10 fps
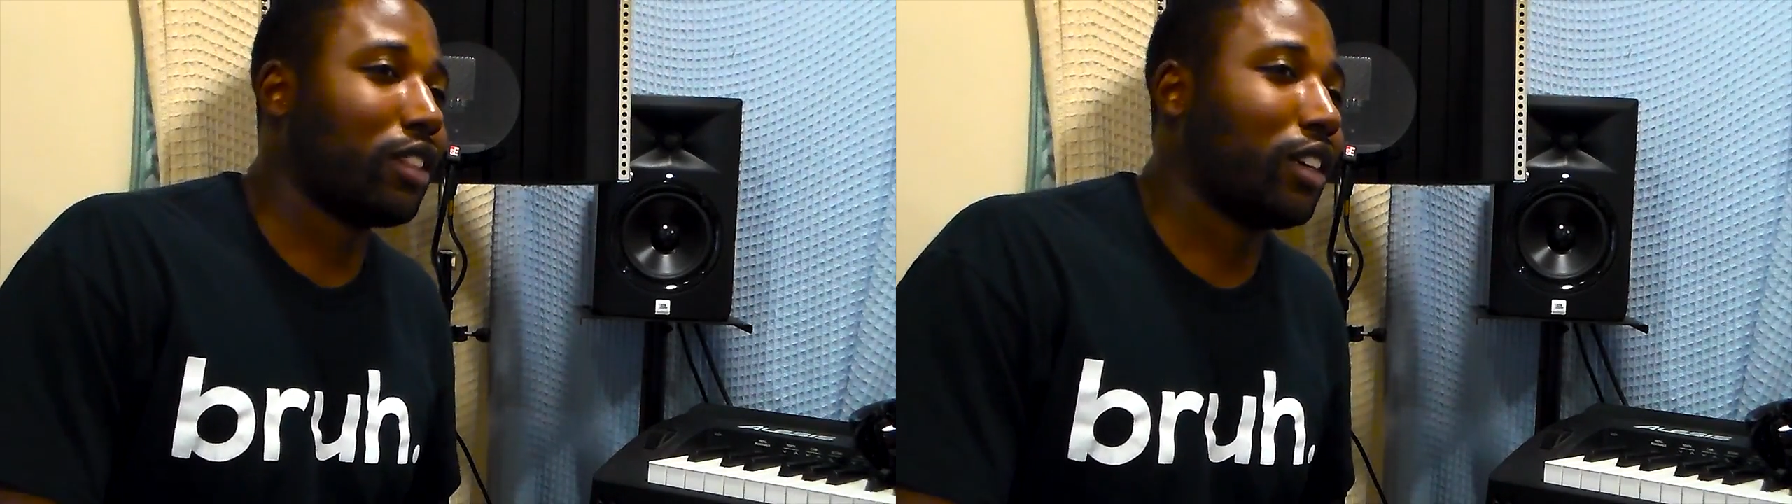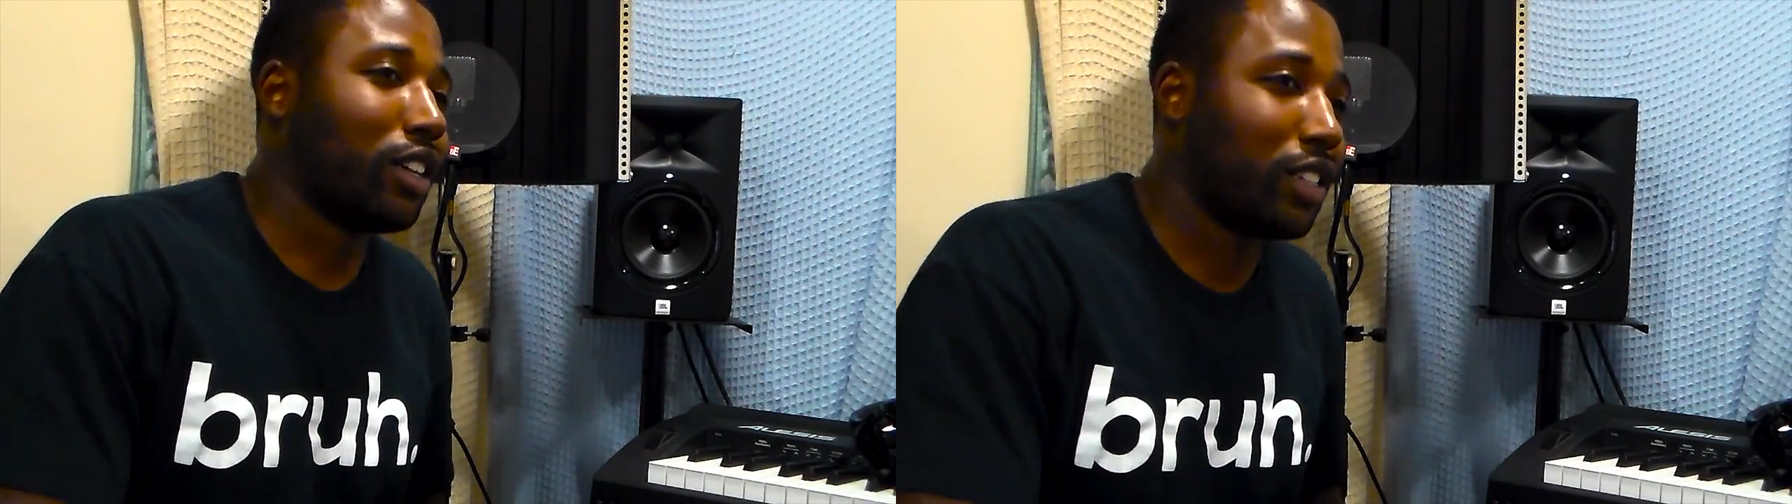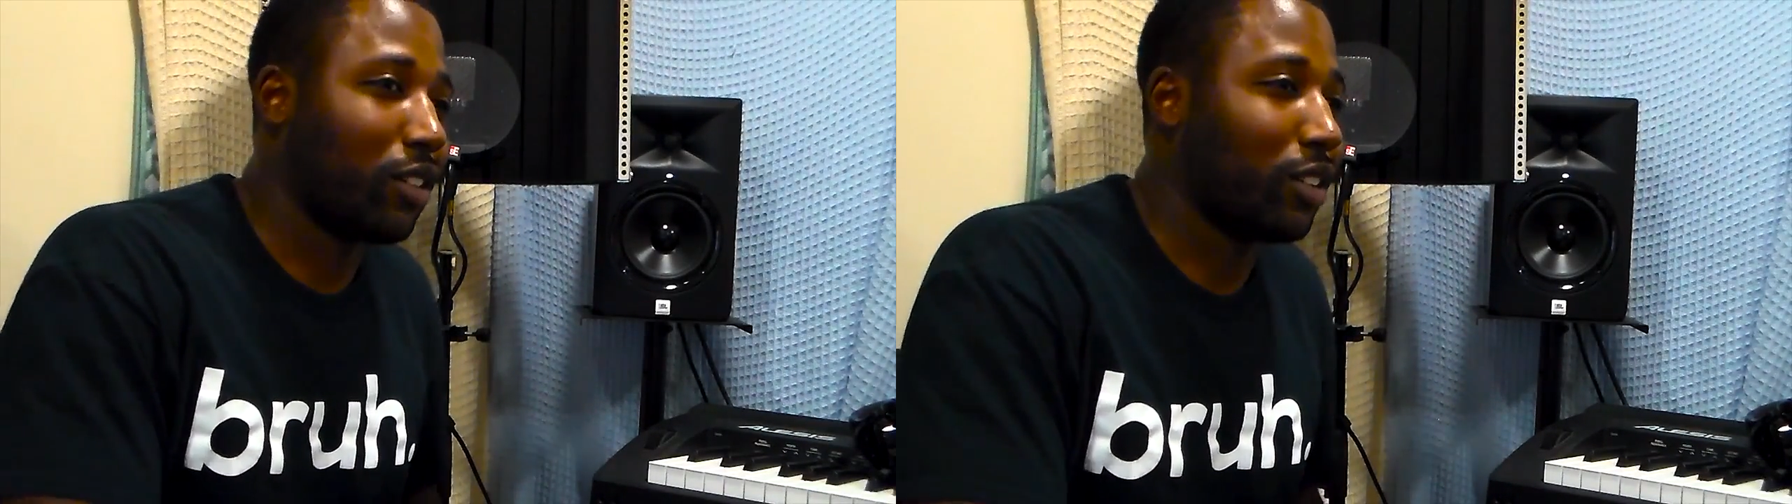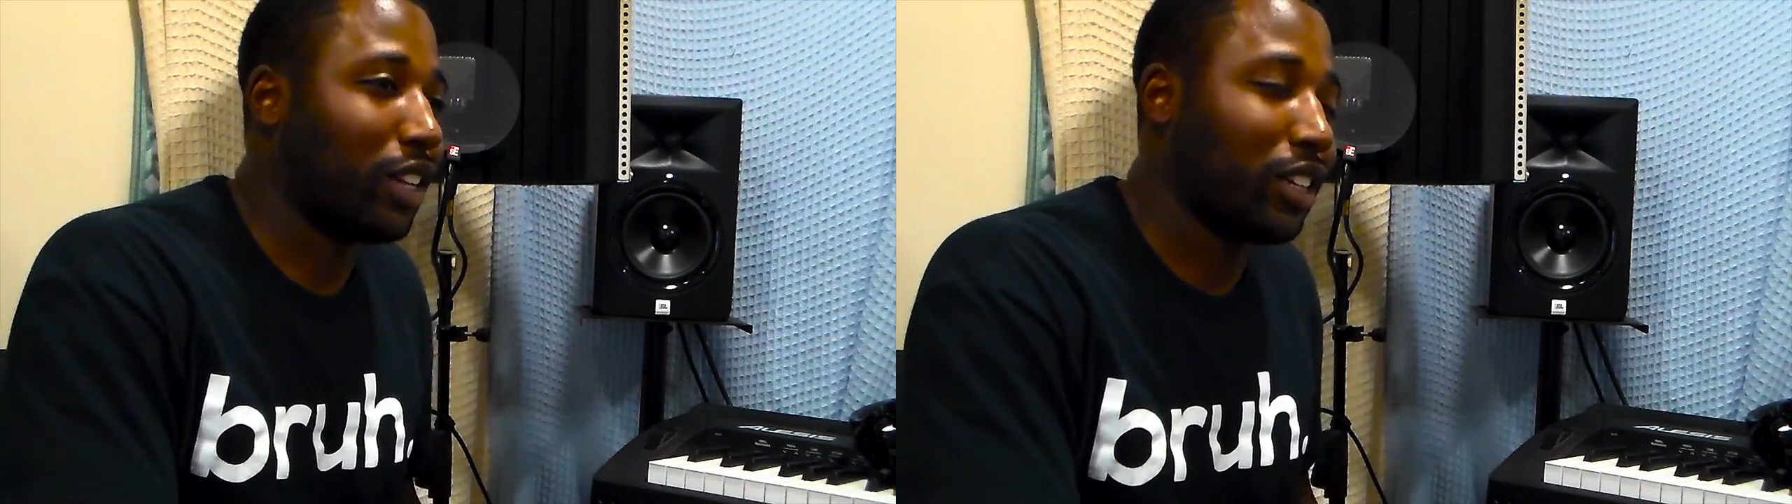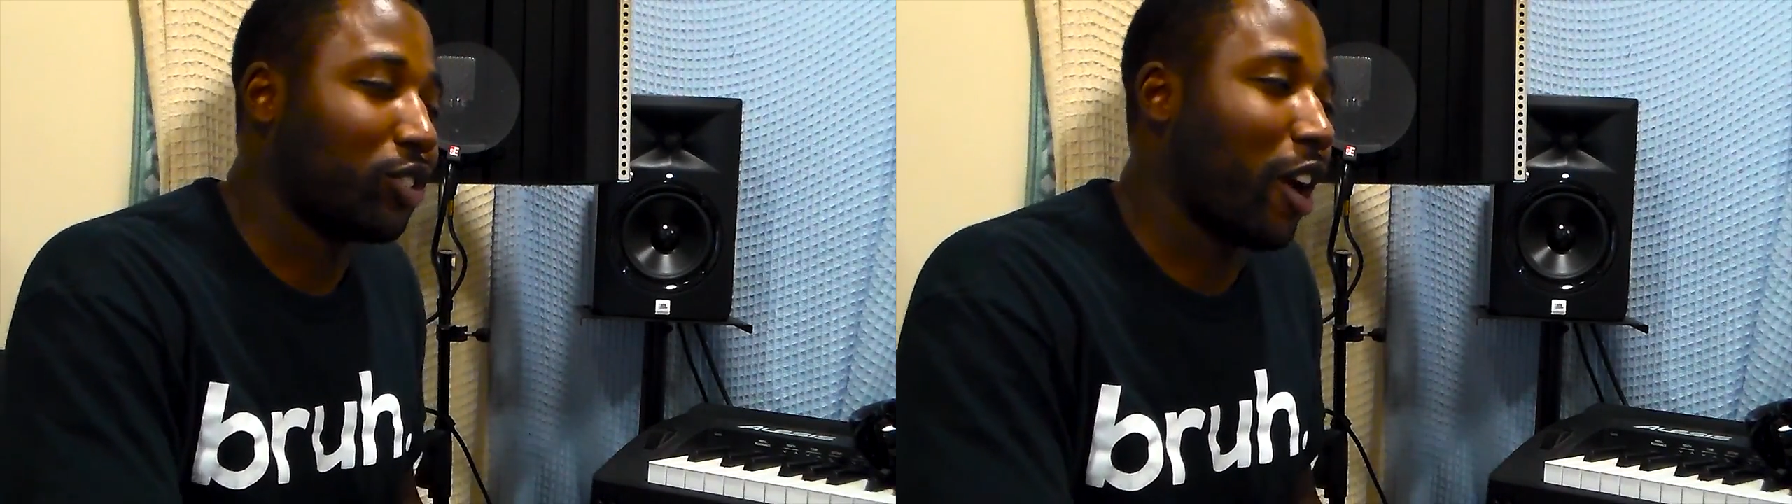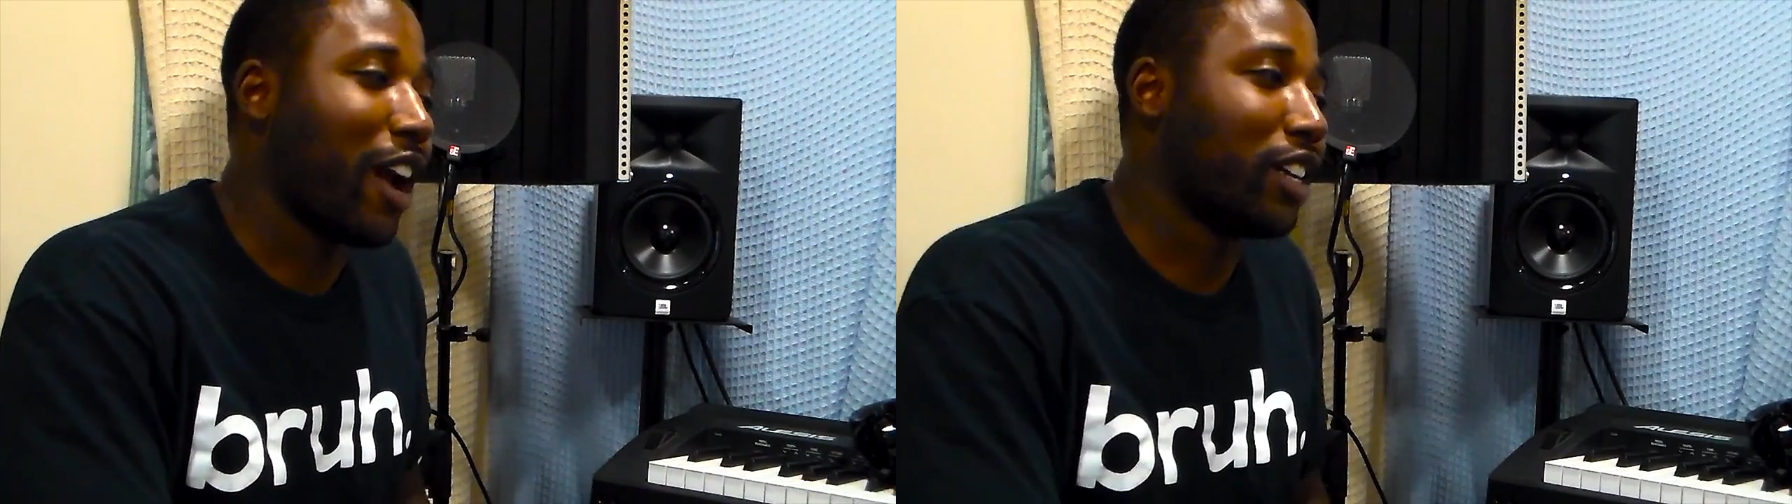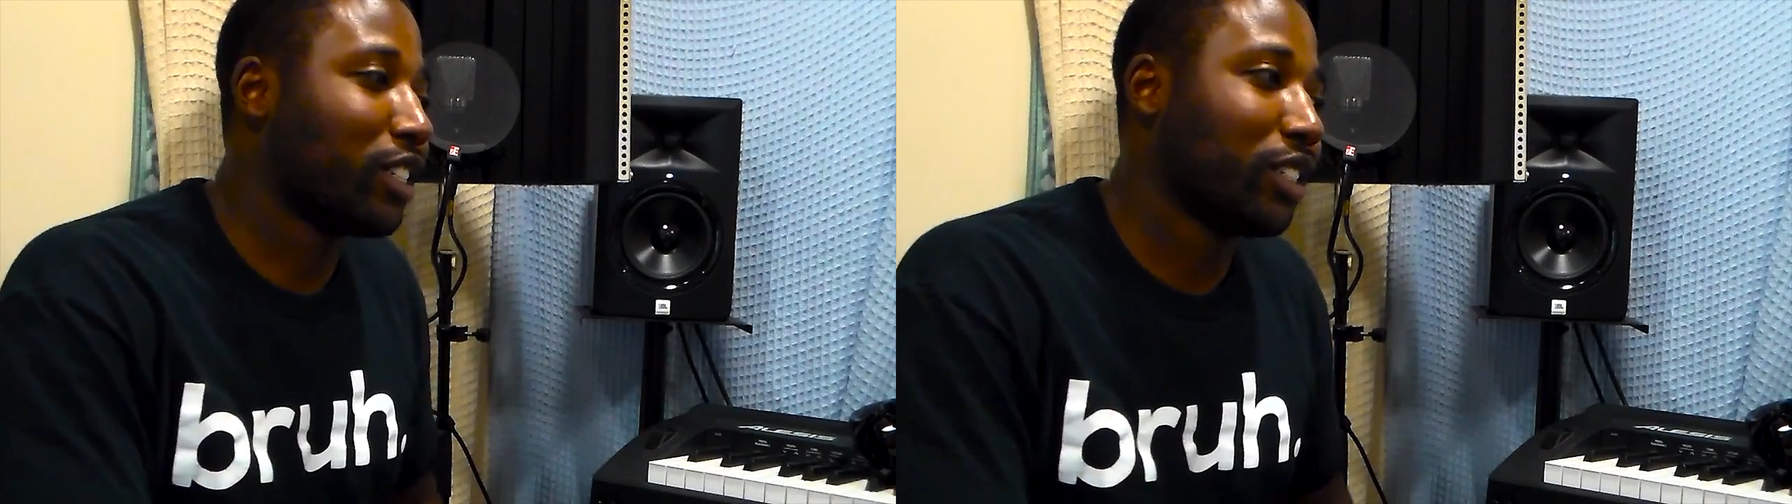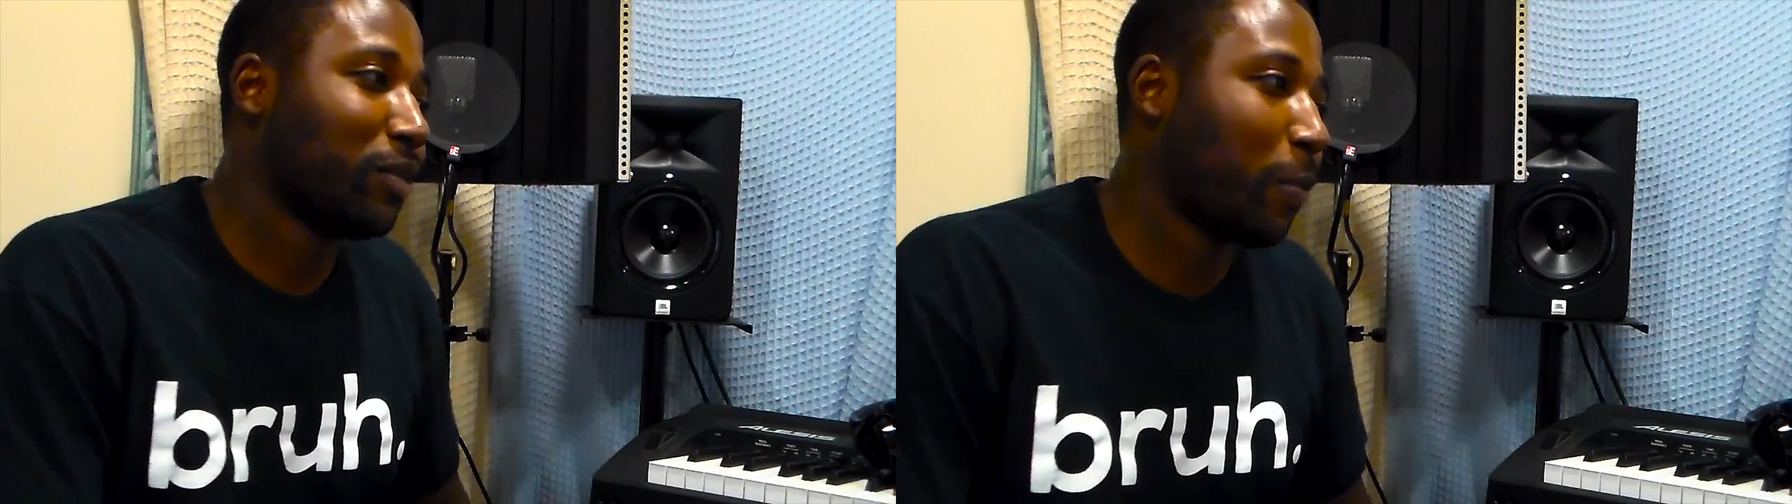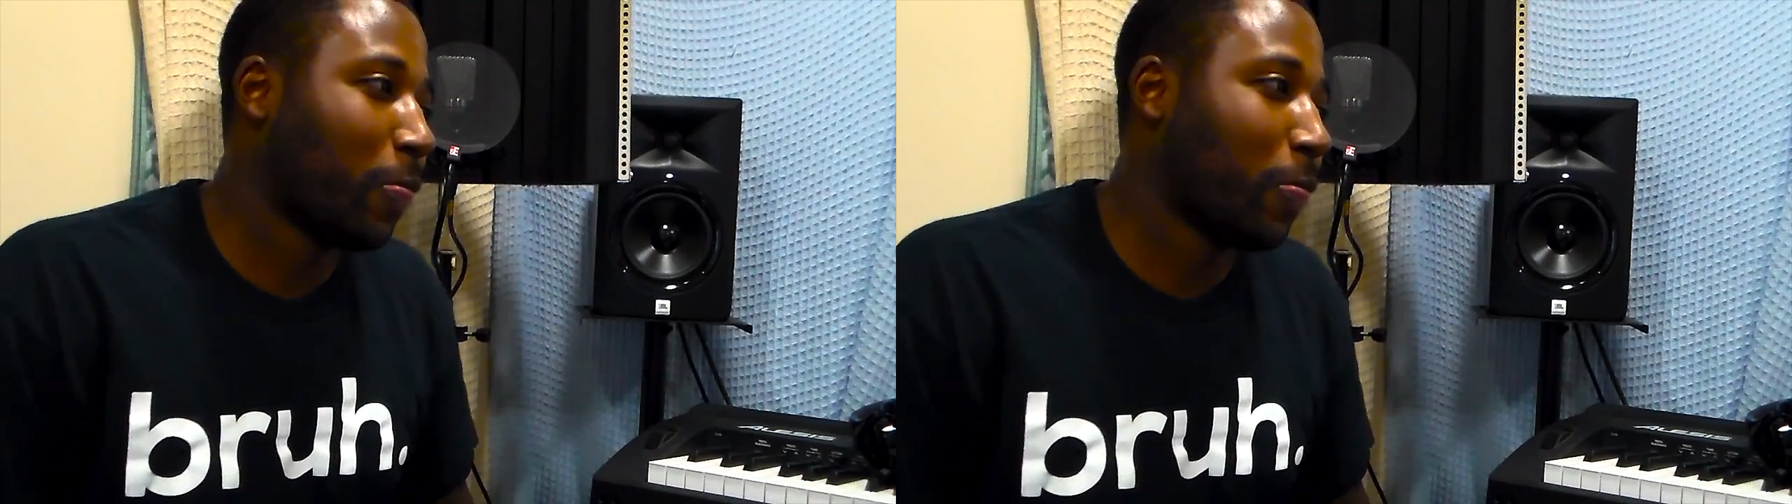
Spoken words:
I think I sounded like trash.